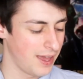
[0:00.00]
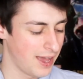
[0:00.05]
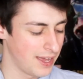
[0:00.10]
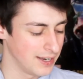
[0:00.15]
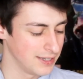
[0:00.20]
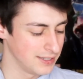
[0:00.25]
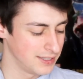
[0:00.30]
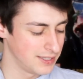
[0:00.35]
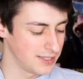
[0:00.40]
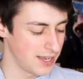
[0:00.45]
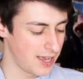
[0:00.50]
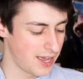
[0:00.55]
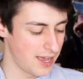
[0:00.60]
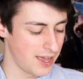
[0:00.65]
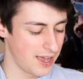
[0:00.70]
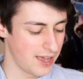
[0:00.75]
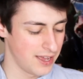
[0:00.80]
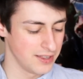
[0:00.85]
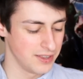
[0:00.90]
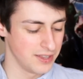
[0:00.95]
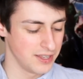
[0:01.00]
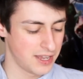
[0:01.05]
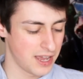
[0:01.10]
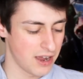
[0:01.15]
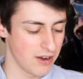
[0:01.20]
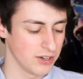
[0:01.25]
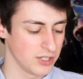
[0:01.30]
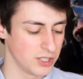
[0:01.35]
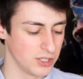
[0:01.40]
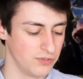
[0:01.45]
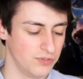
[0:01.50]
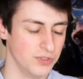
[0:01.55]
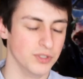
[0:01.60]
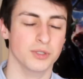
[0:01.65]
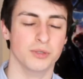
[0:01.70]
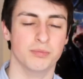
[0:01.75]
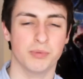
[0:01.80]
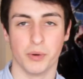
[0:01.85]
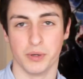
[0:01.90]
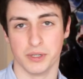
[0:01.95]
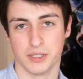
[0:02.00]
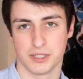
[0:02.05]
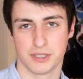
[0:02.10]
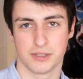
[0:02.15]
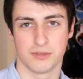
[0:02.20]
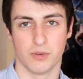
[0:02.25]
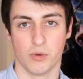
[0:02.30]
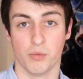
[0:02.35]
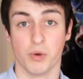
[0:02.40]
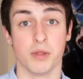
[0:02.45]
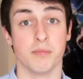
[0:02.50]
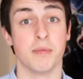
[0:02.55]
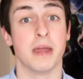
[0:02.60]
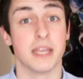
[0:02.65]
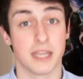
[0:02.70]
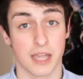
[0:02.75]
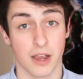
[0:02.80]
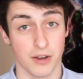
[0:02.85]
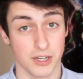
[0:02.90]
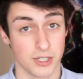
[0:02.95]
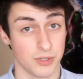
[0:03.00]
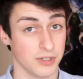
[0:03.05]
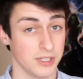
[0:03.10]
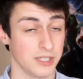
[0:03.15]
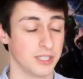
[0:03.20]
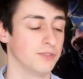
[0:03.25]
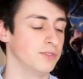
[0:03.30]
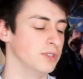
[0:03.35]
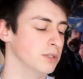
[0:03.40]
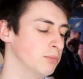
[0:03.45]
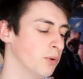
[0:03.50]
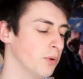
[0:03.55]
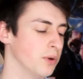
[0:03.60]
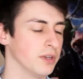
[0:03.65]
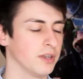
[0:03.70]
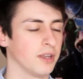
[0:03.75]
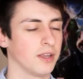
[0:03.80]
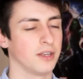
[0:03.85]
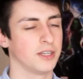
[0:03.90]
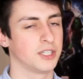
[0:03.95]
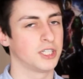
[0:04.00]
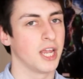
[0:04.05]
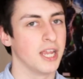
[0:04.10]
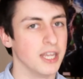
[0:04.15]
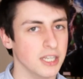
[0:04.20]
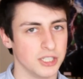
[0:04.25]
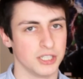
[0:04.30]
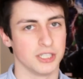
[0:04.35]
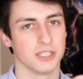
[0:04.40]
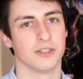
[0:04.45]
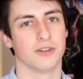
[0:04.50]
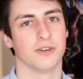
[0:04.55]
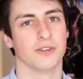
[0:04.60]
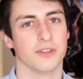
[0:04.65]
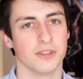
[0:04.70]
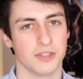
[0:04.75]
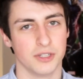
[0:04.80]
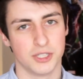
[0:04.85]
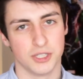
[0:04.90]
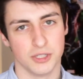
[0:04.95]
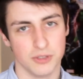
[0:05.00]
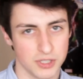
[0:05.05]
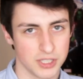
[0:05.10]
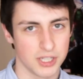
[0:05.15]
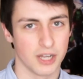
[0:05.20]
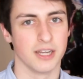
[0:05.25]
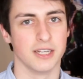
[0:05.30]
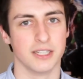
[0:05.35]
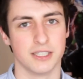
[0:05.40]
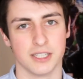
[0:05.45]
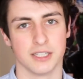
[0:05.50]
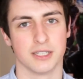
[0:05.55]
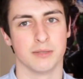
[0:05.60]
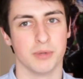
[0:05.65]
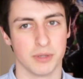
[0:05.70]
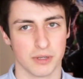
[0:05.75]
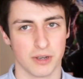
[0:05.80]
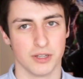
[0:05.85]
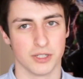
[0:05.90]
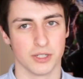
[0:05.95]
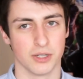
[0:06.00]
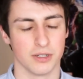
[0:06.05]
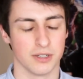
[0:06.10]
And the character's viewpoints, or well, the main character at least, viewpoint, changing on the two sides as the book goes